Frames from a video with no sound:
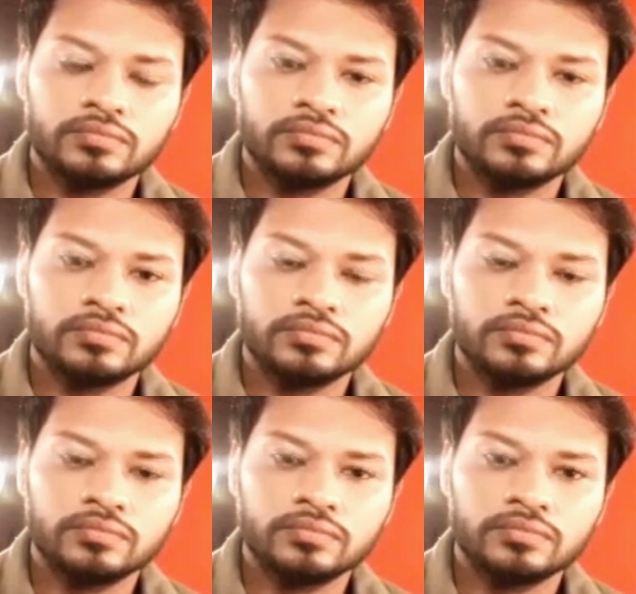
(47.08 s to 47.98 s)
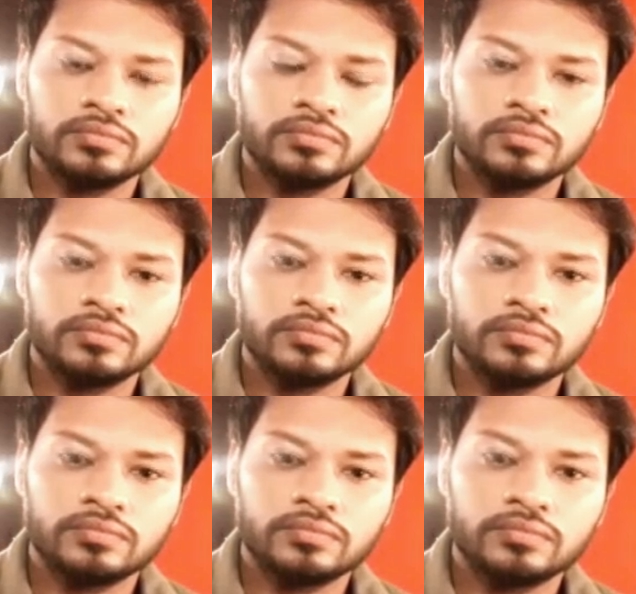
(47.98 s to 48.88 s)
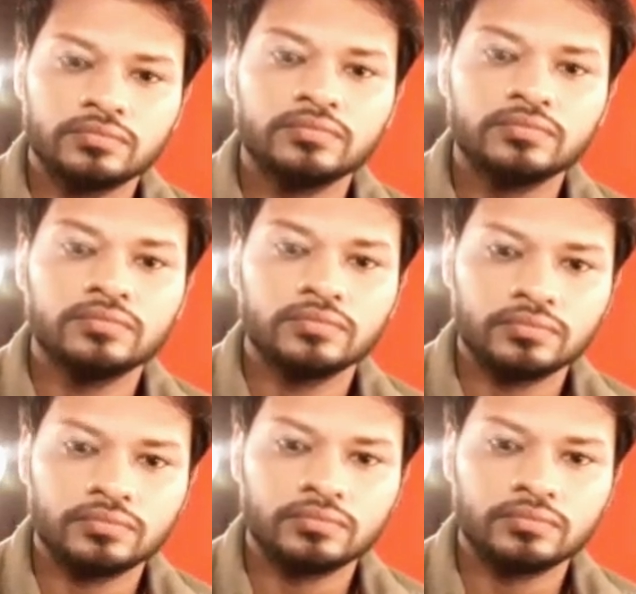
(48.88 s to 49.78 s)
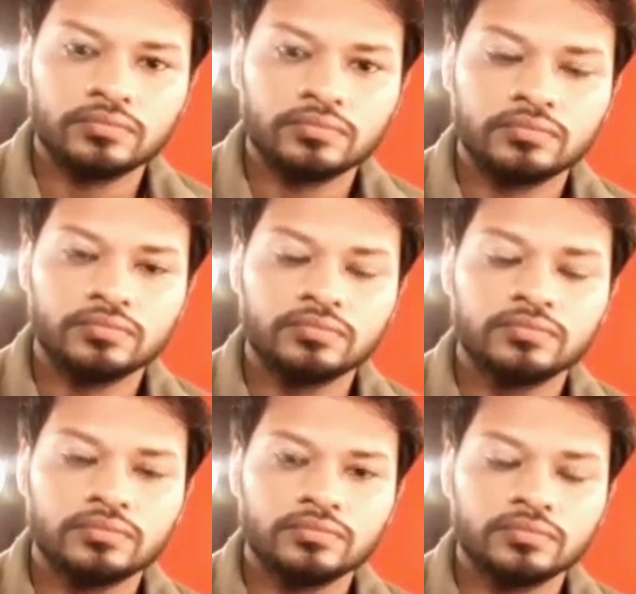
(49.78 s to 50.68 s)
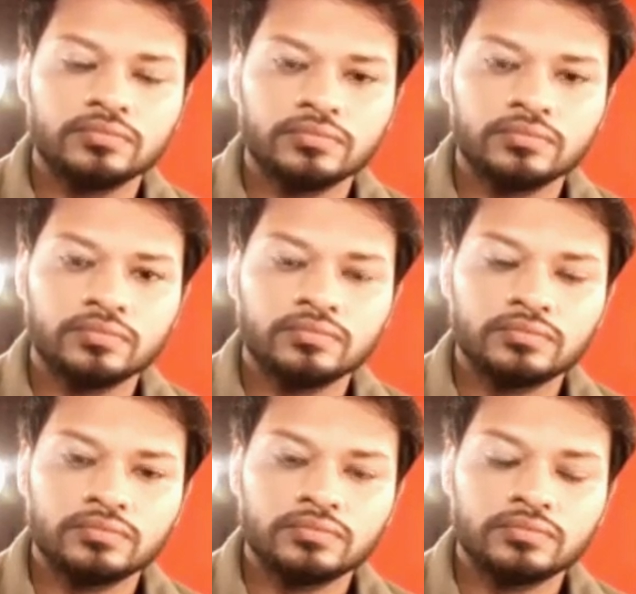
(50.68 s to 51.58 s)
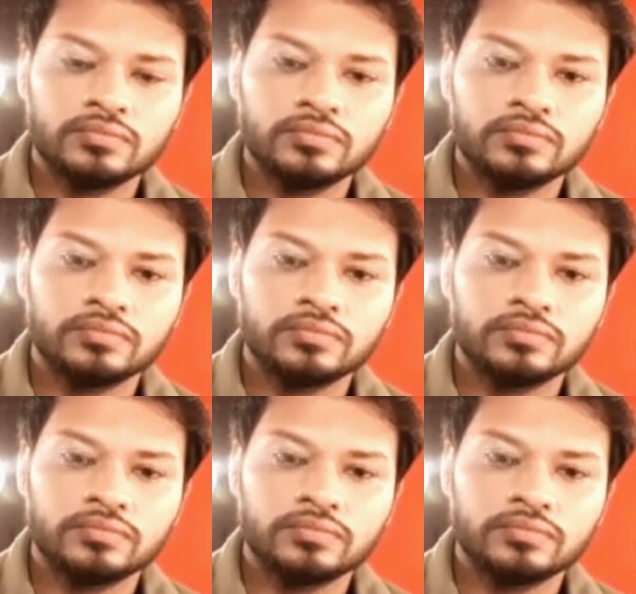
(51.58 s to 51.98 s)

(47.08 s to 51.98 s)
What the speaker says: (not speaking)